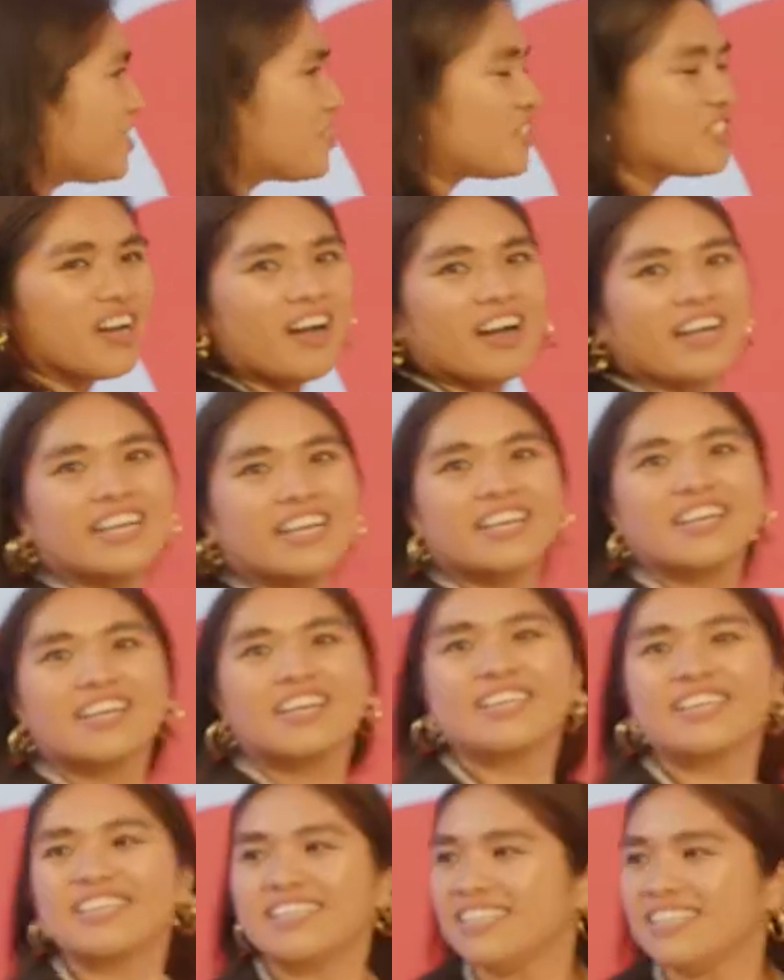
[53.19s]
is
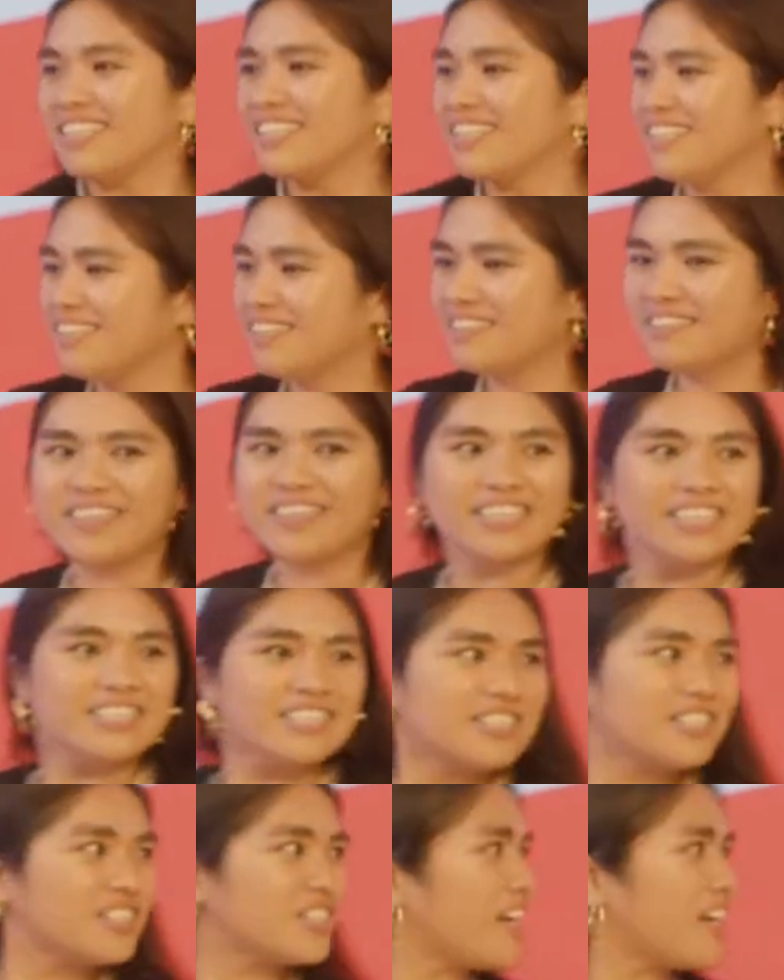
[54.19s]
John? Where is